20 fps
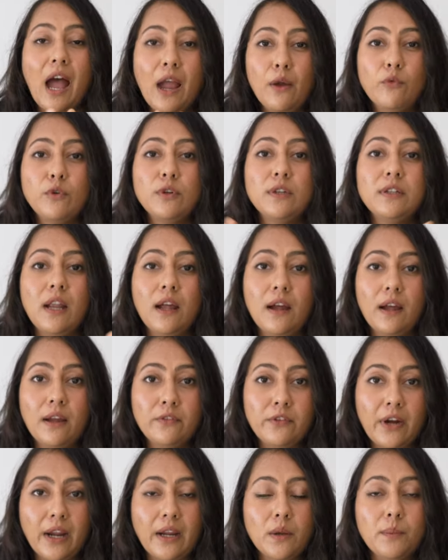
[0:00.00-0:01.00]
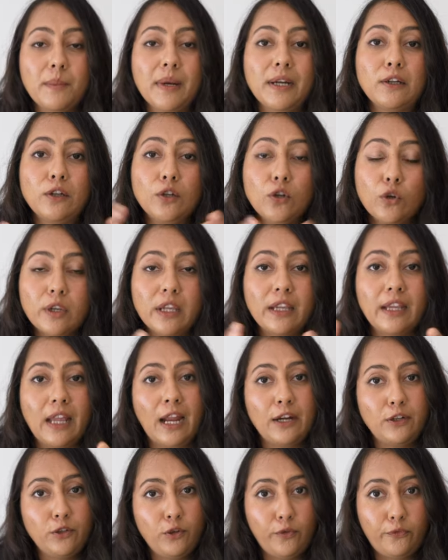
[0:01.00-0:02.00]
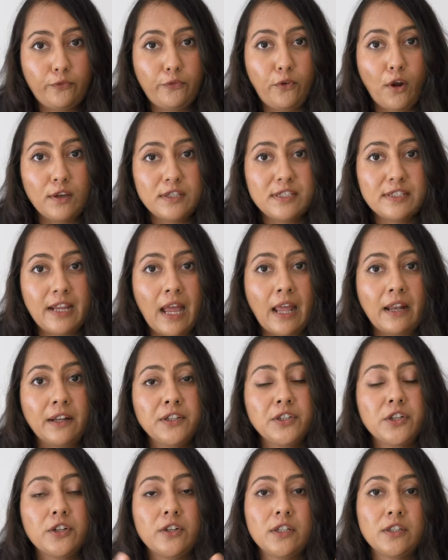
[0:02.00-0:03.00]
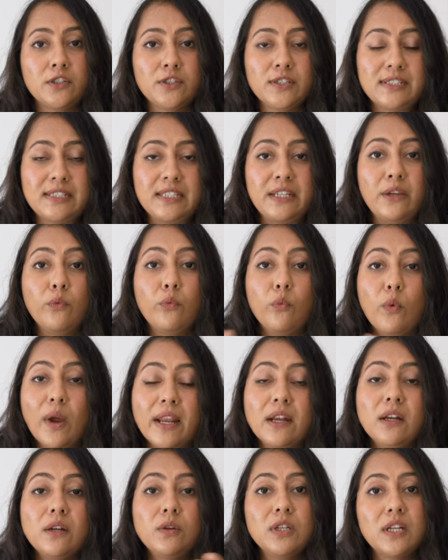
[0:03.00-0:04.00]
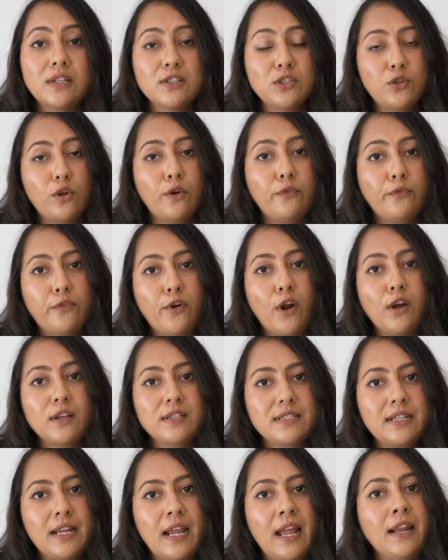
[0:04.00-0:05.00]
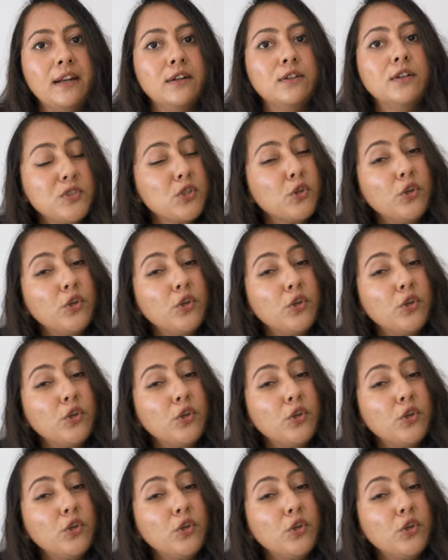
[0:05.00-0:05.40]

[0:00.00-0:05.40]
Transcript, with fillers: I would recommend looking at your frost calendar to see when does your frost end,